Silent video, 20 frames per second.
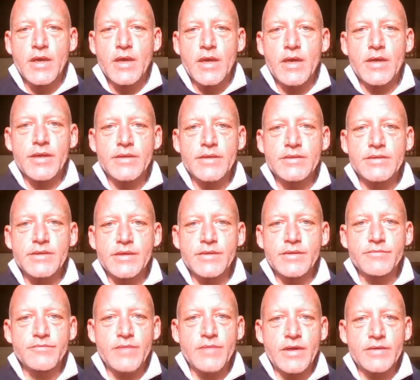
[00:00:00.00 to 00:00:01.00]
idea
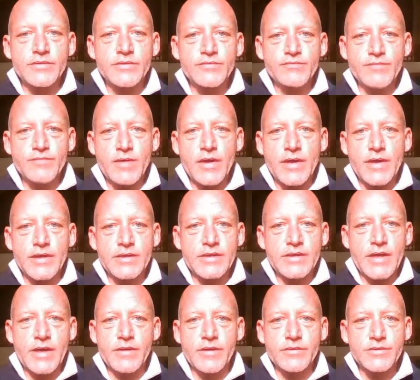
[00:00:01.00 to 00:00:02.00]
runs right
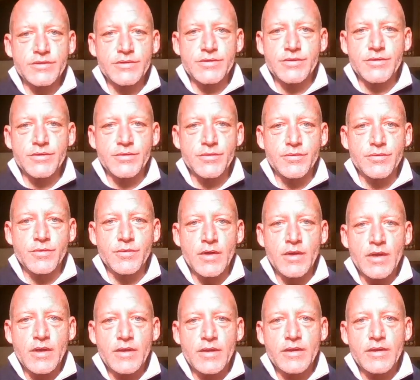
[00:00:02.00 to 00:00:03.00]
down to
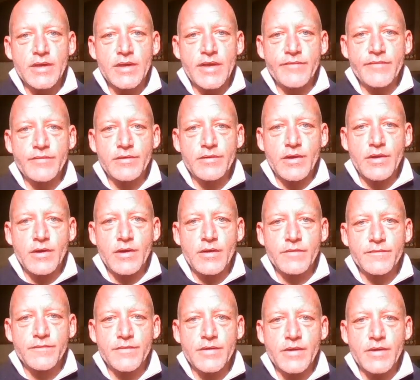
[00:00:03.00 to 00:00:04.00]
the level
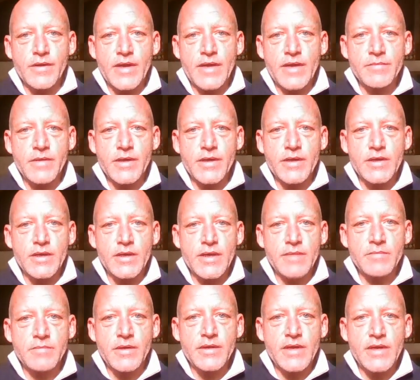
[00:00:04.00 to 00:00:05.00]
of, you know, am I going to
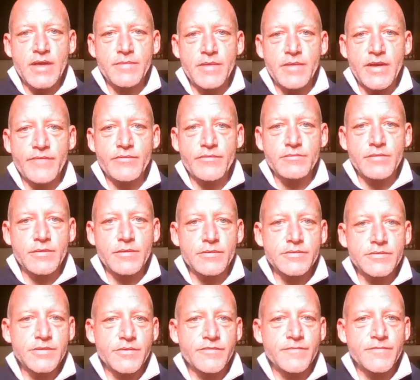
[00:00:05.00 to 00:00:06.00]
let my neighbor have a roll or
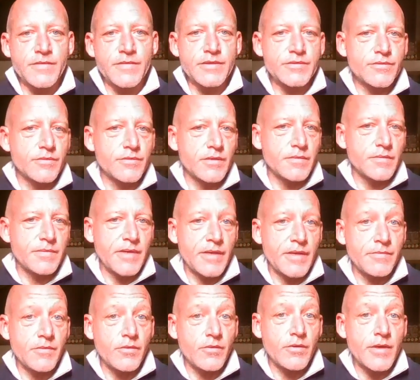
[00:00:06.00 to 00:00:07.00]
two of my toilet
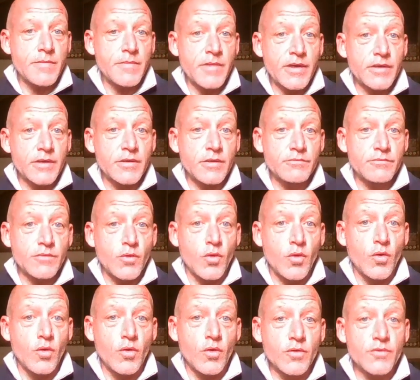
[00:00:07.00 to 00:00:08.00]
paper, or am I going to
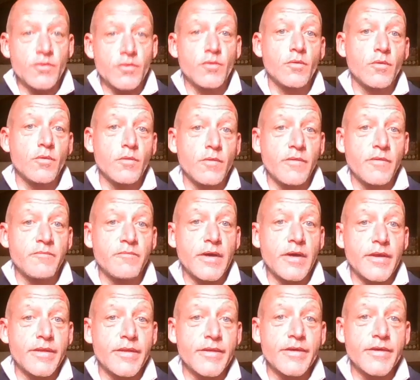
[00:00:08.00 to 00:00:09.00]
hoard all of
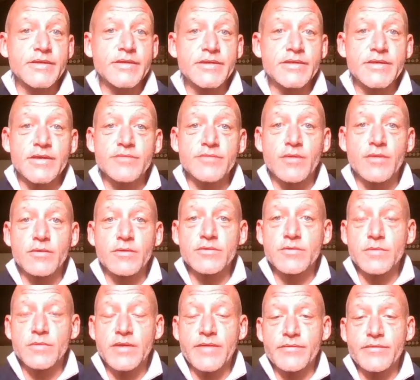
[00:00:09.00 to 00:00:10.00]
my 36 rolls
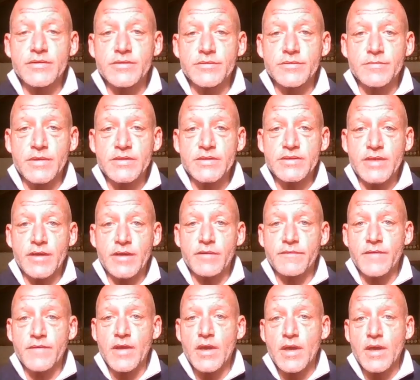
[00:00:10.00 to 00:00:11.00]
or whatever to myself?
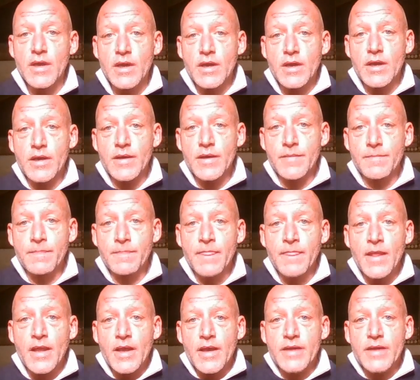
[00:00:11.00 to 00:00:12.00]
And
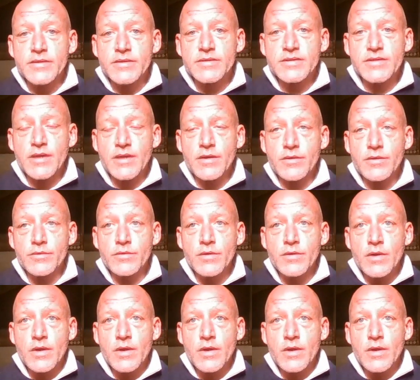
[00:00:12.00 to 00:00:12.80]
so